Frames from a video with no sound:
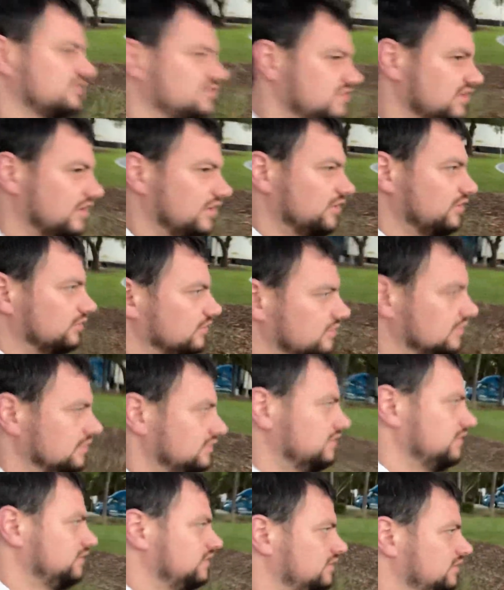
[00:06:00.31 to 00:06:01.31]
So,
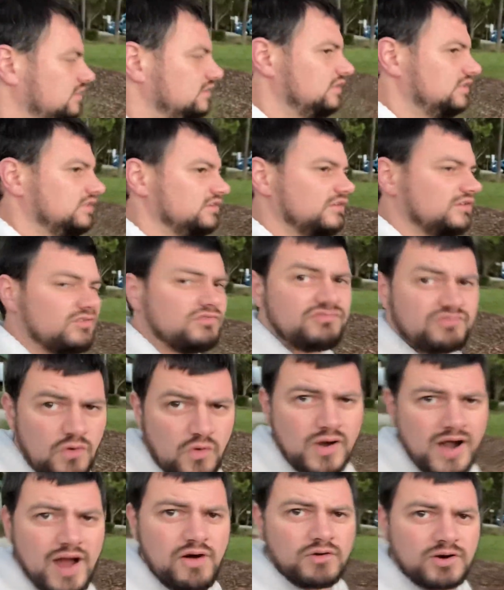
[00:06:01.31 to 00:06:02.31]
a little
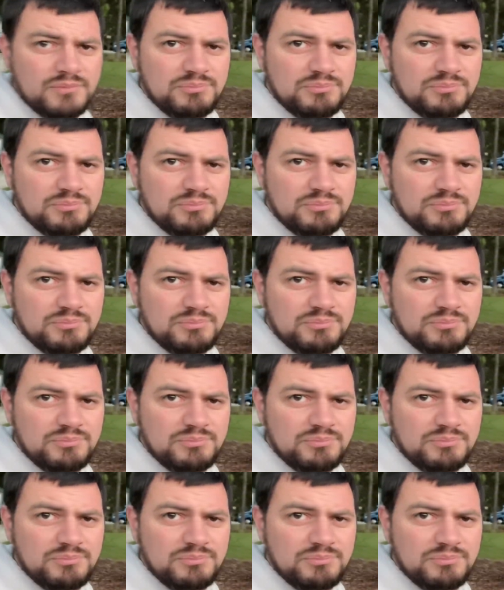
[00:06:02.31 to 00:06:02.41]
four hour